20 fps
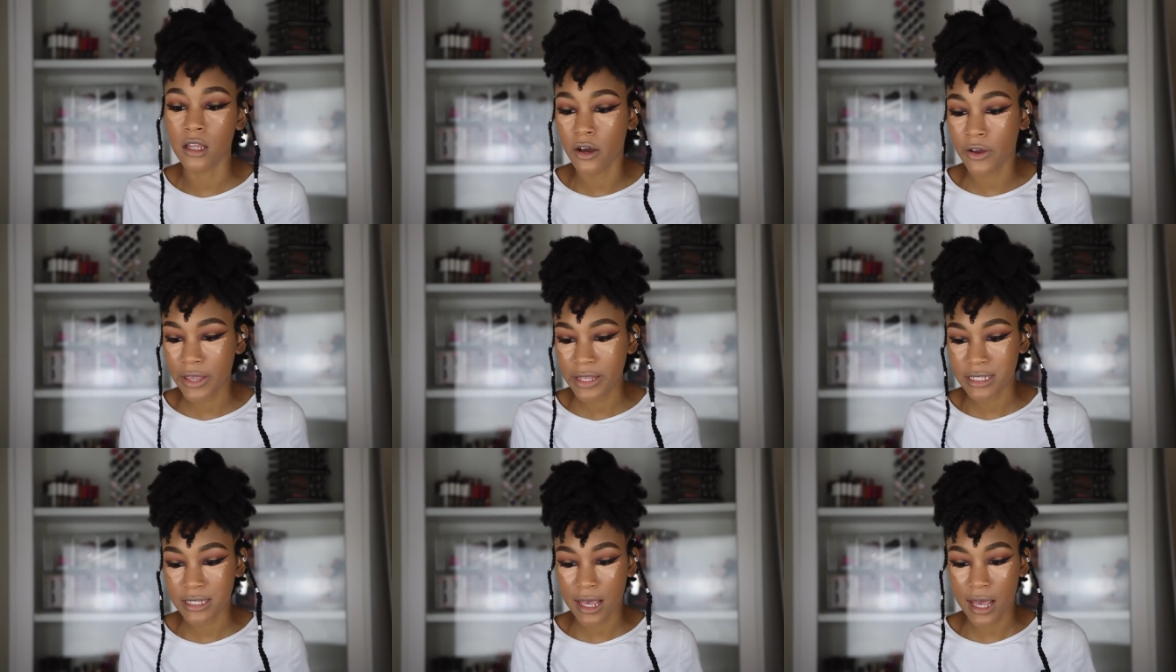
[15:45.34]

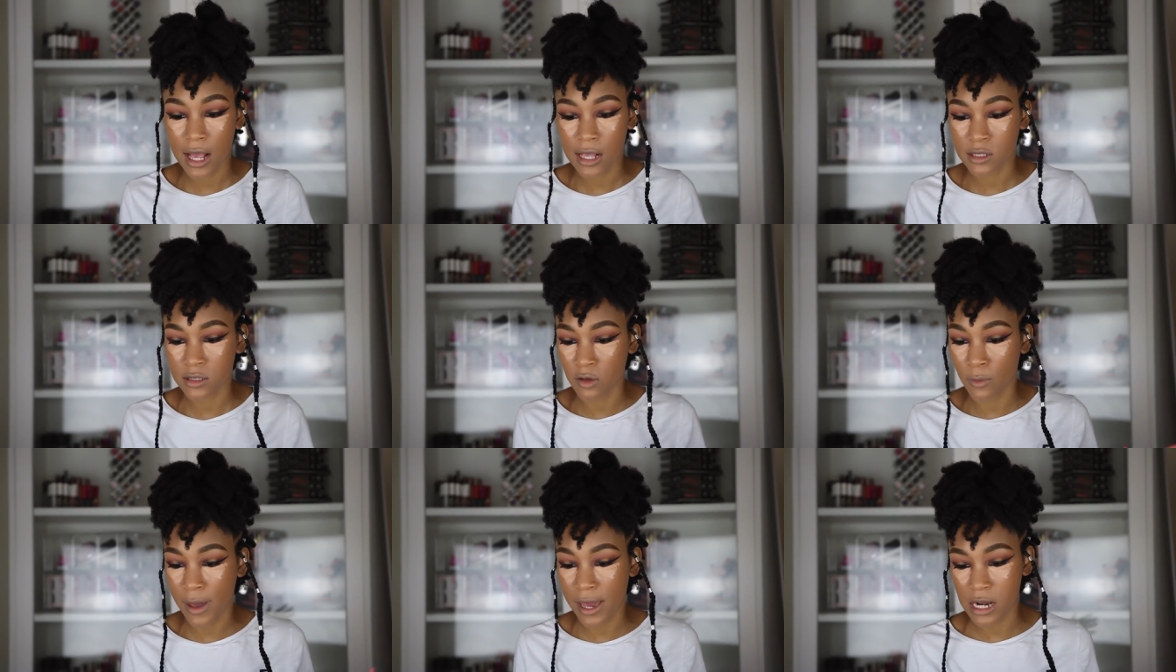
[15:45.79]
long it
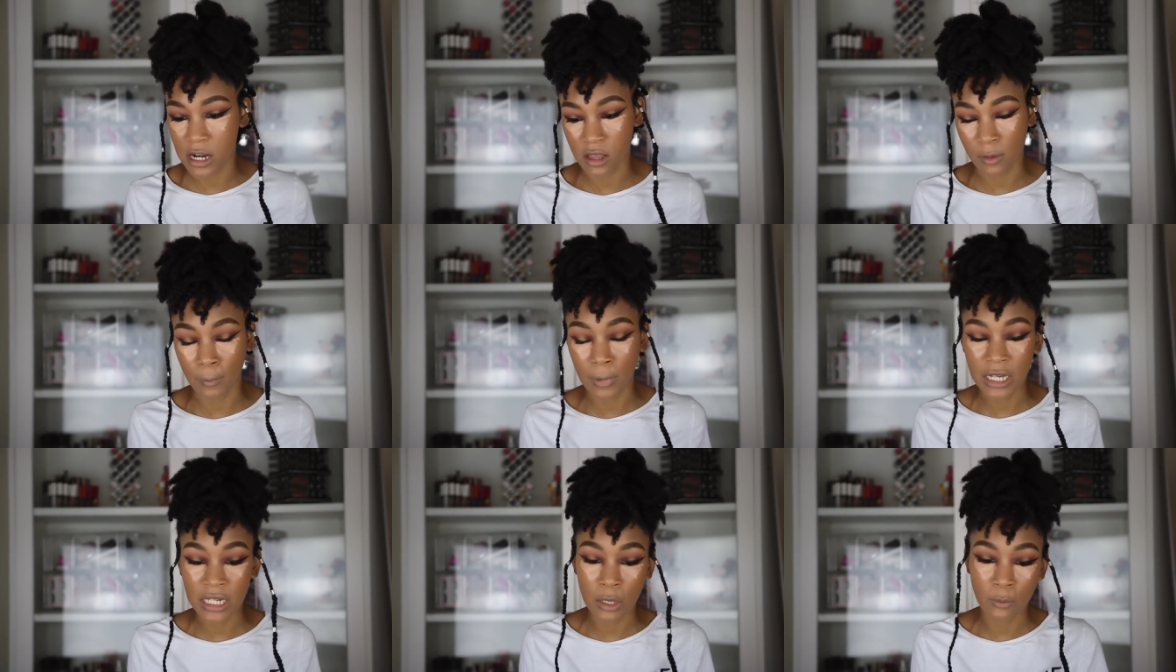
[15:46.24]
takes, no matter the
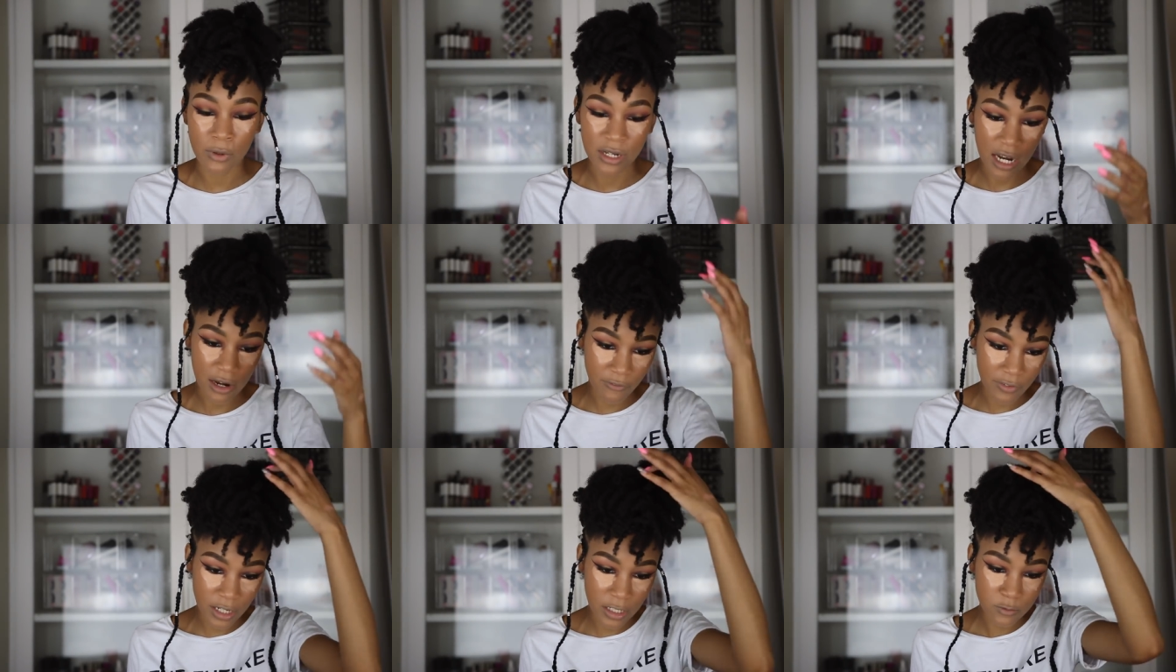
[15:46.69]
money,
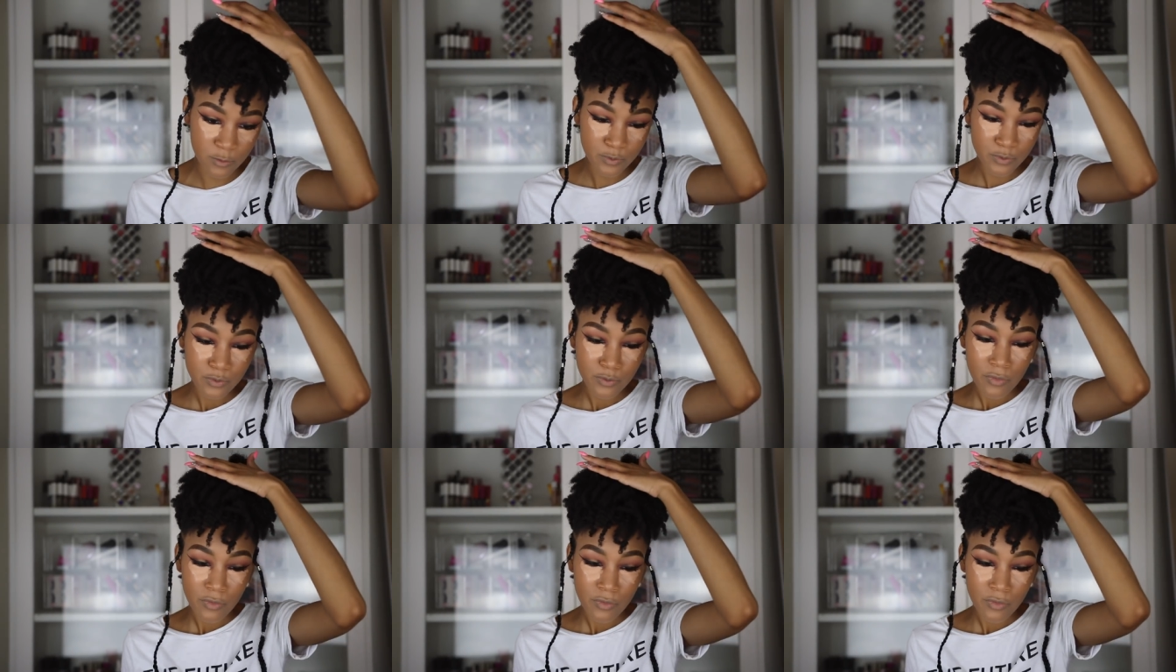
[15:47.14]
whatever.